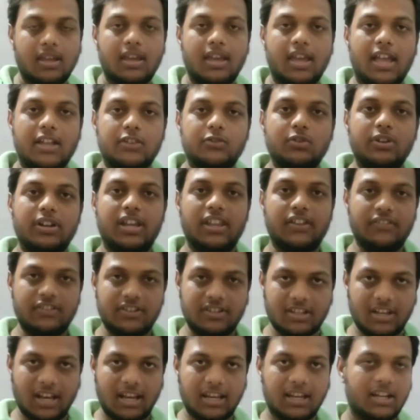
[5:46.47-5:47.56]
Actually,
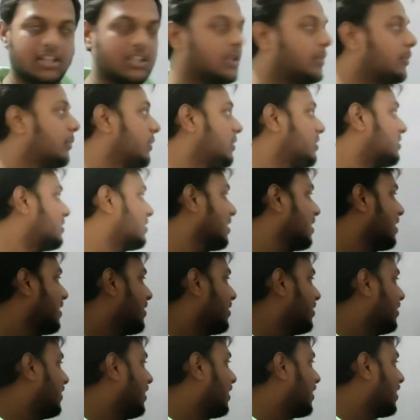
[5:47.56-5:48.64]
division algorithm means
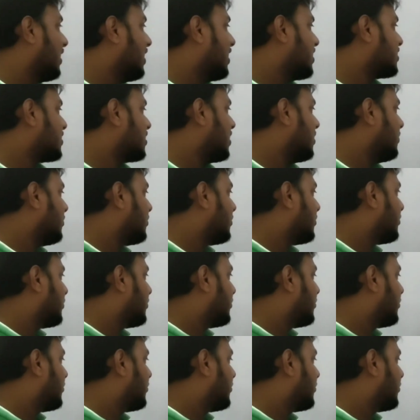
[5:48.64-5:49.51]
the relation